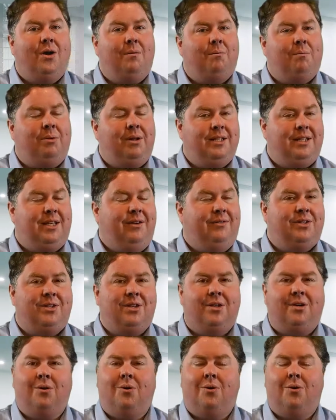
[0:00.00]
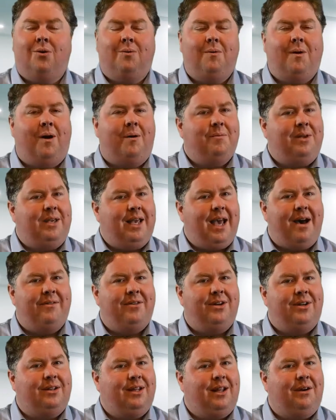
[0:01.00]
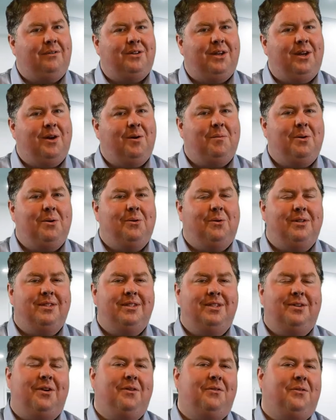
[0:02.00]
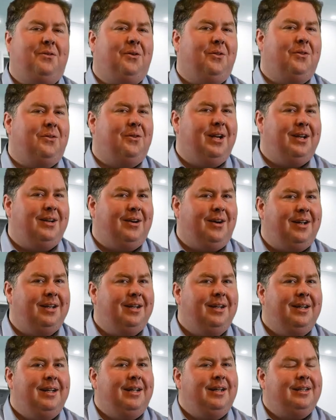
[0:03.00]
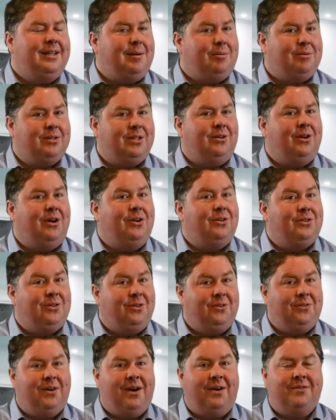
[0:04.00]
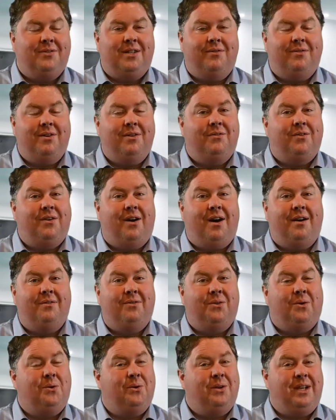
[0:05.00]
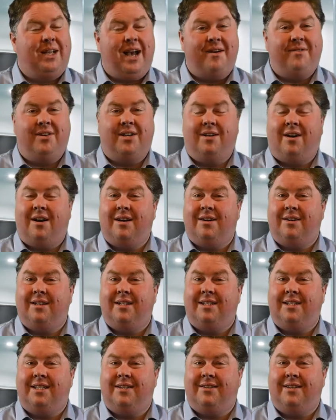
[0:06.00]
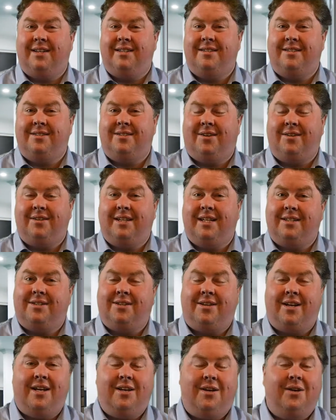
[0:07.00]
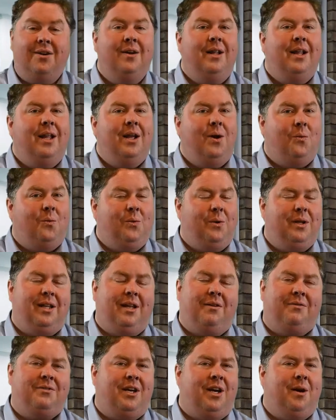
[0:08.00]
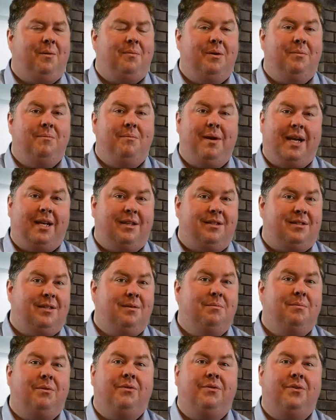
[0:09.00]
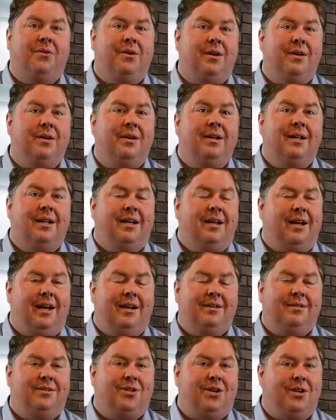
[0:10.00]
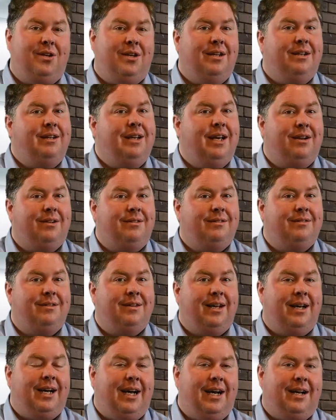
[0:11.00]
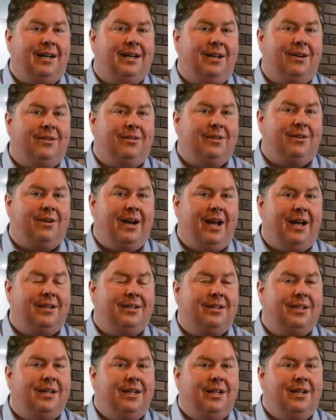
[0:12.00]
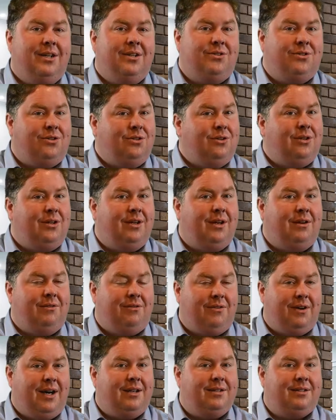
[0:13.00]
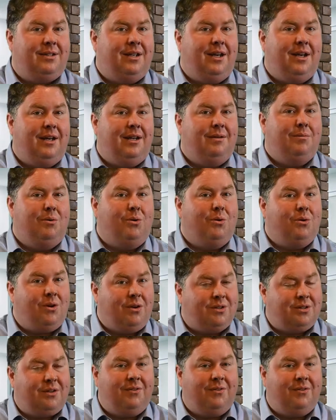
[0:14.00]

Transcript: Please give us a call. I'm Gavin. I'd love to help you on 0439 002575 or gavin@iconinteriors.net.au. We'd love to help you, make it simple for you, and so you can get on the ground sooner and faster and more cost